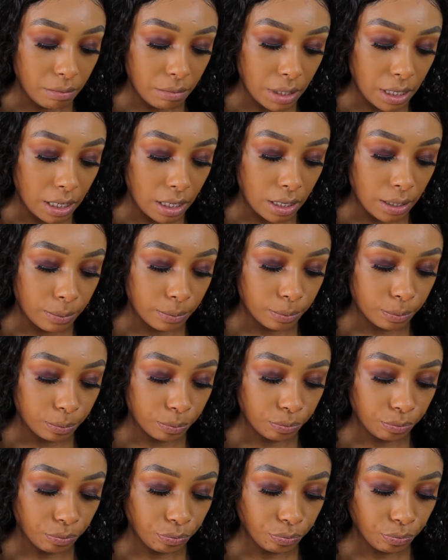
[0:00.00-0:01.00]
Me
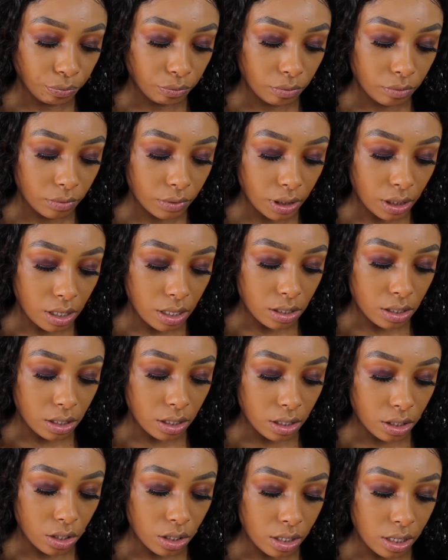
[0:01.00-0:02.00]

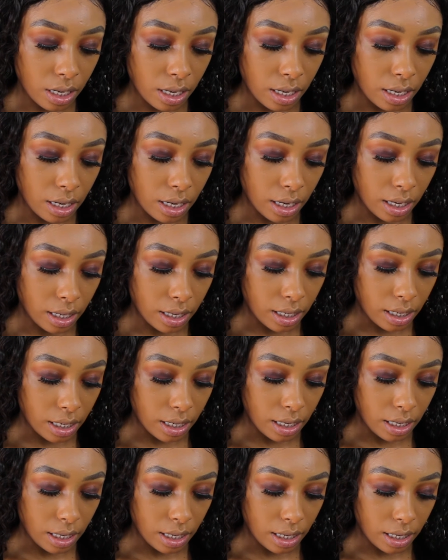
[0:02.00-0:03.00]
concealers in
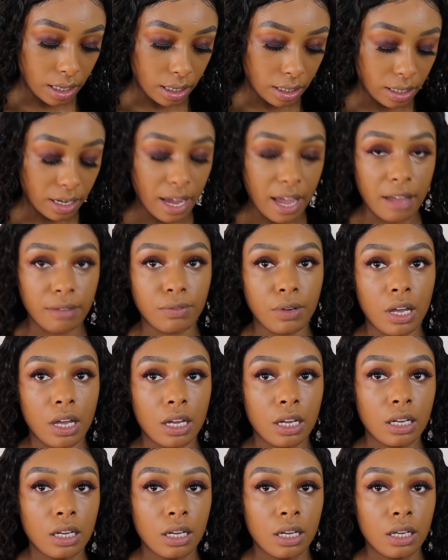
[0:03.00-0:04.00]
Honey and
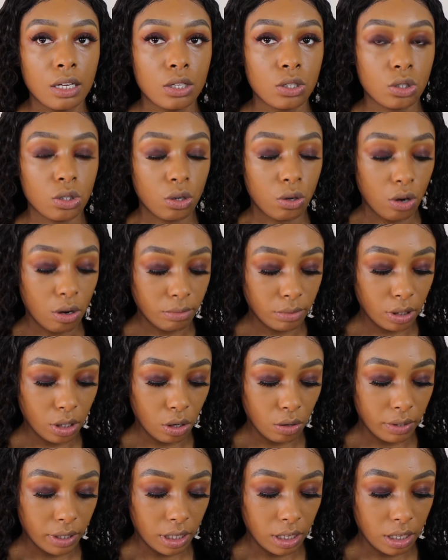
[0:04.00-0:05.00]
Cafe. So I'm
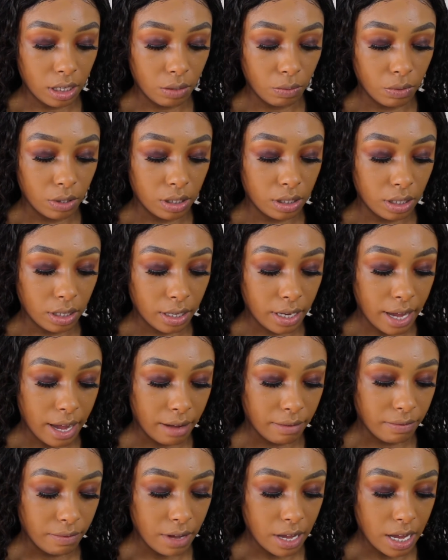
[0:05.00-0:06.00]
going in with
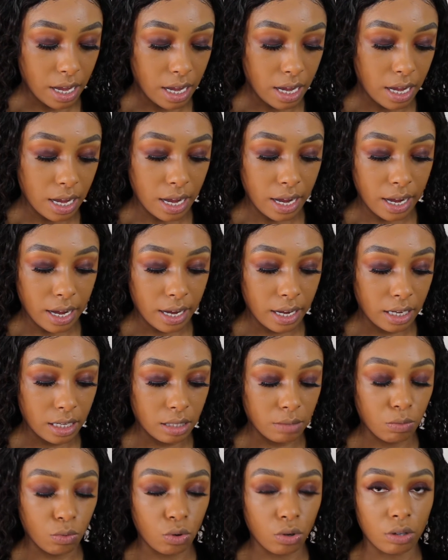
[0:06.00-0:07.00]
Cafe as
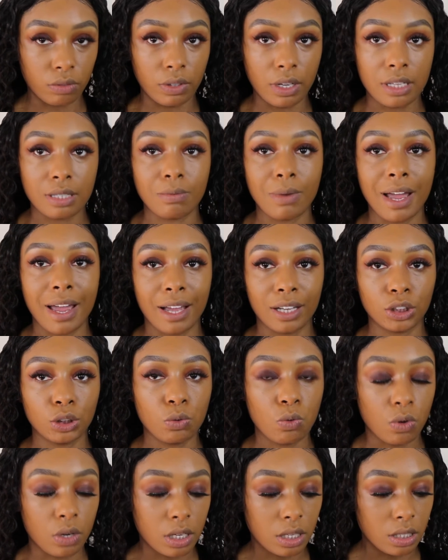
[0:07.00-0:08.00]
more or less my
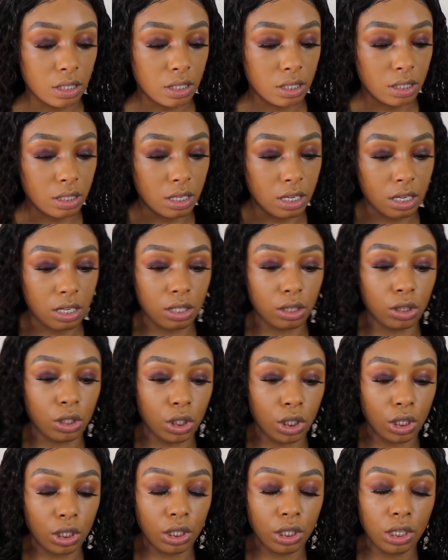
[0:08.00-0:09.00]
actual
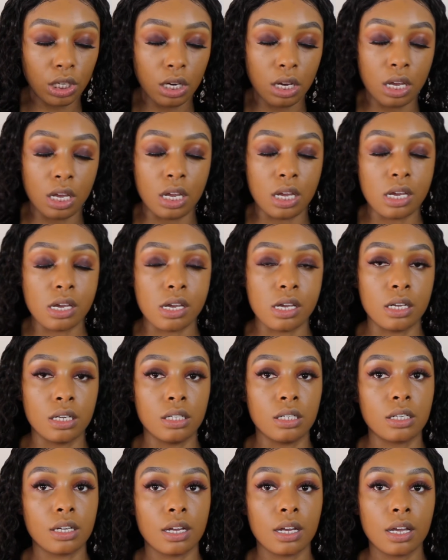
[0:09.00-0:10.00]
concealer,
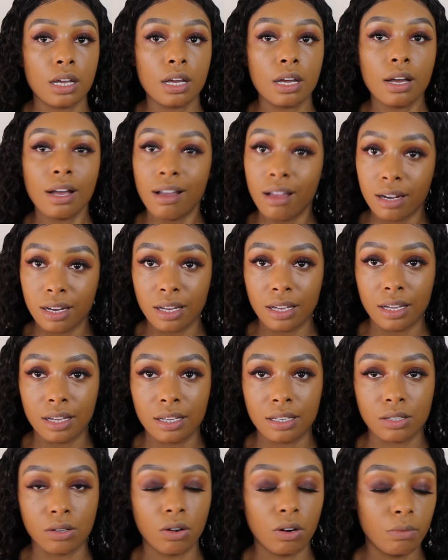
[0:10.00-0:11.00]
and Honey
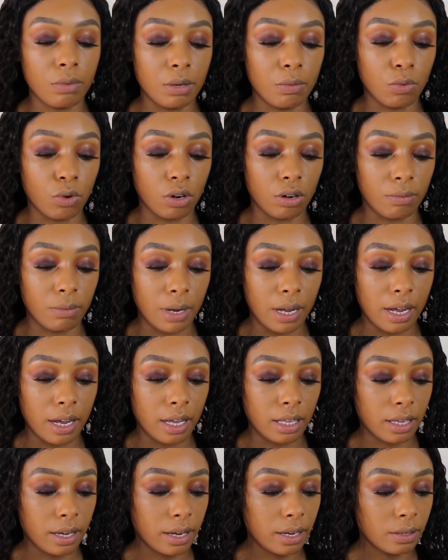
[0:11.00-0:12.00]
is going to be more of my
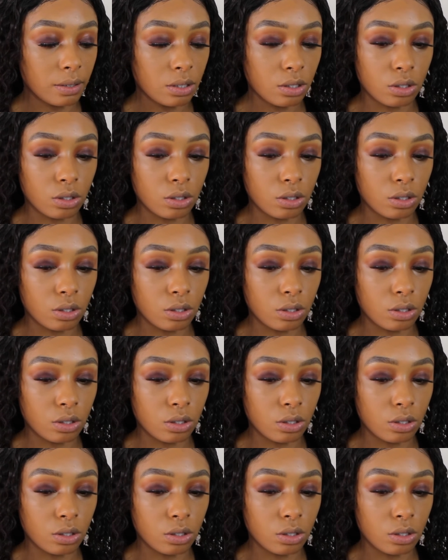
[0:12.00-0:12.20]
highlight.